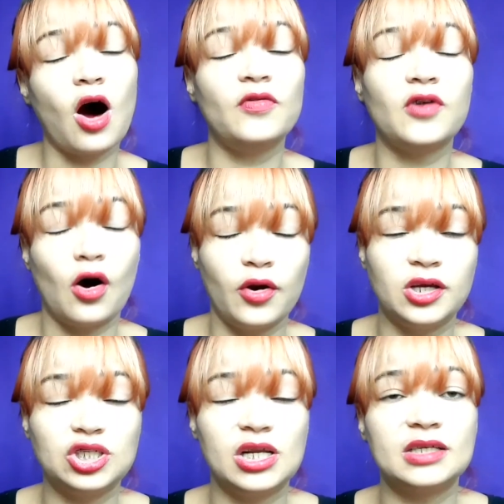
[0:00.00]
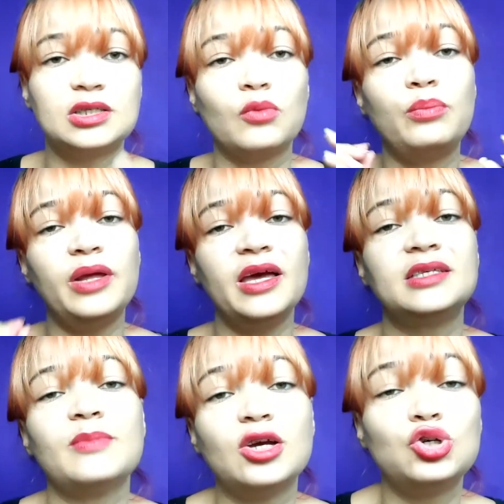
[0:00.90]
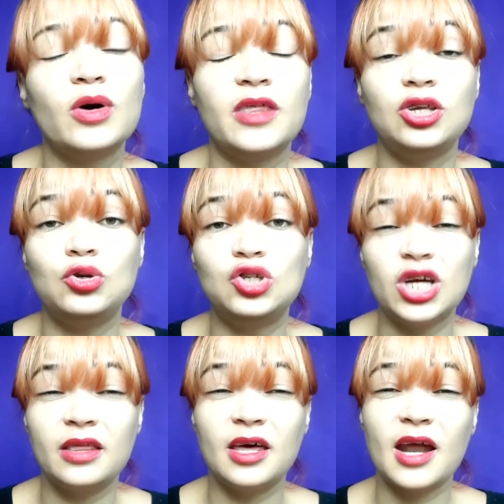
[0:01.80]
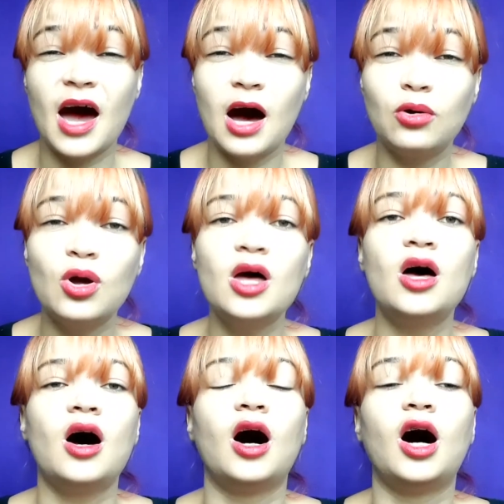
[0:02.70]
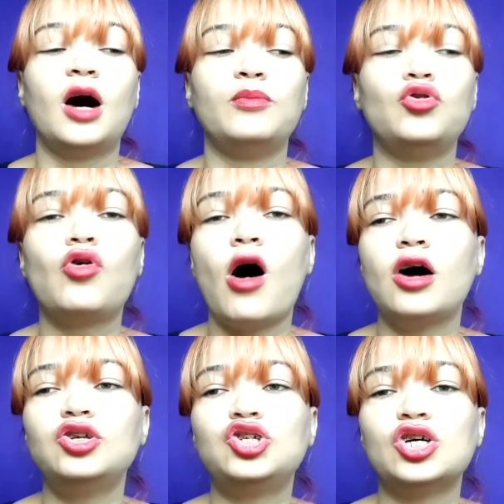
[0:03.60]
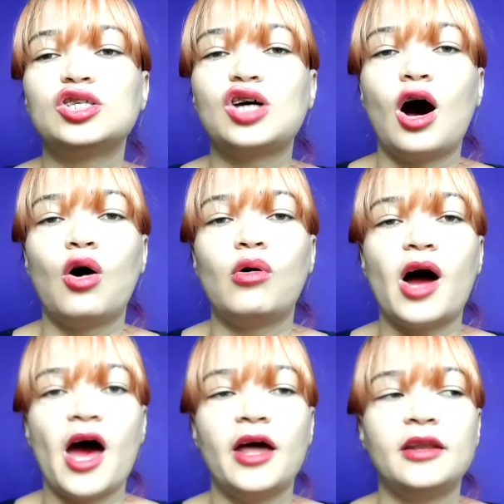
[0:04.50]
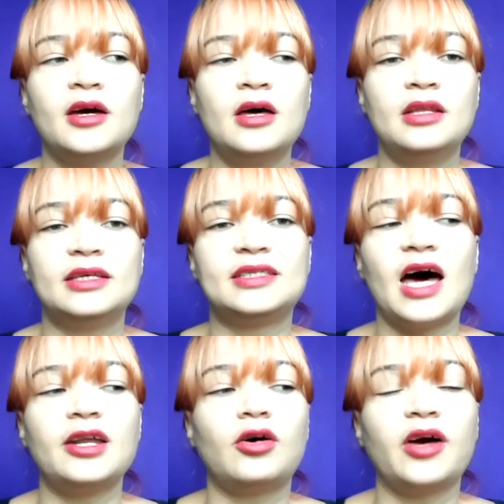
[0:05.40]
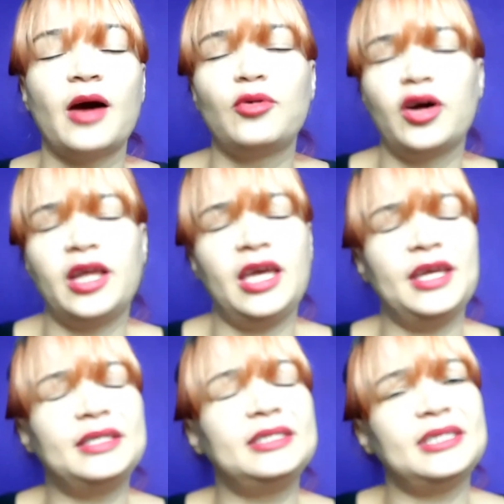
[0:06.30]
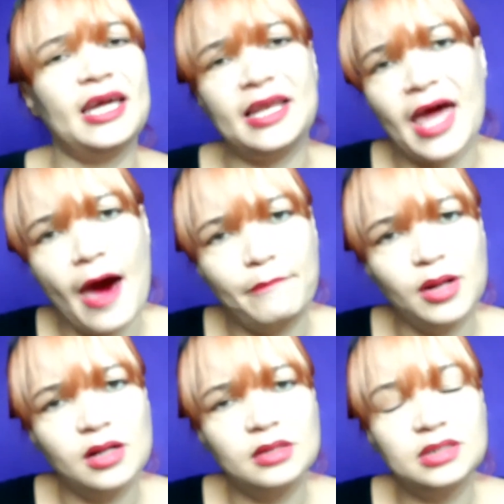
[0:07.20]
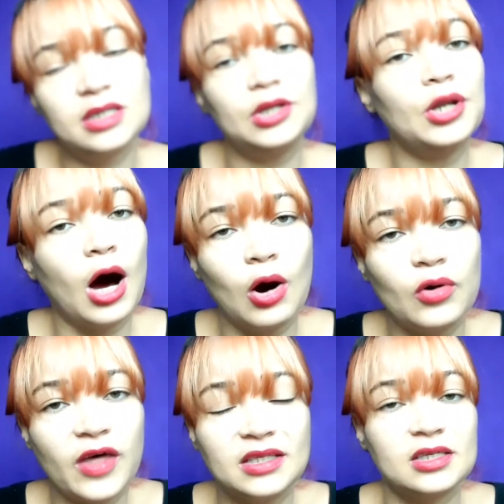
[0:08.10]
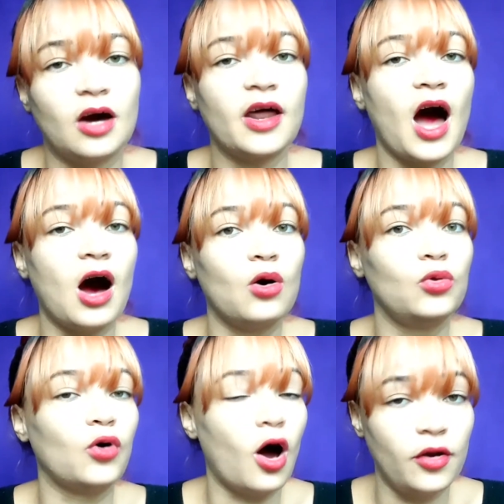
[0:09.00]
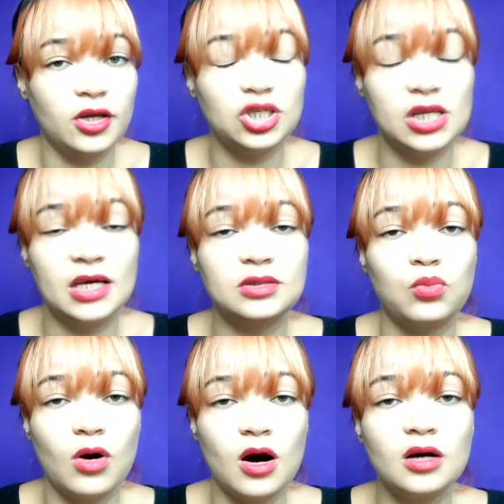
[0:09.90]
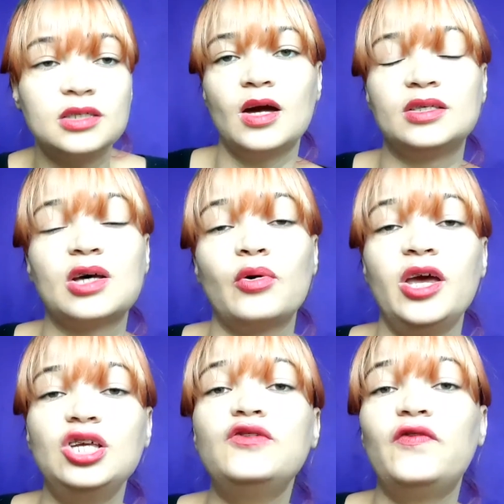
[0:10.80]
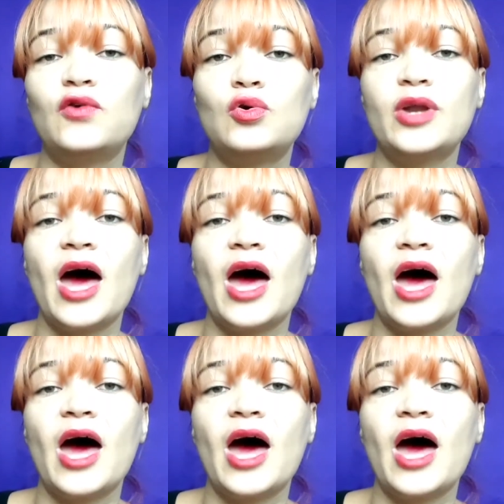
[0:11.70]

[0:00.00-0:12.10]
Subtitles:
on the orange list. So please make sure that you check that out. You can't just go and decide, okay, I'm going to eat 10 apples. No, that's not how the orange list works. So each food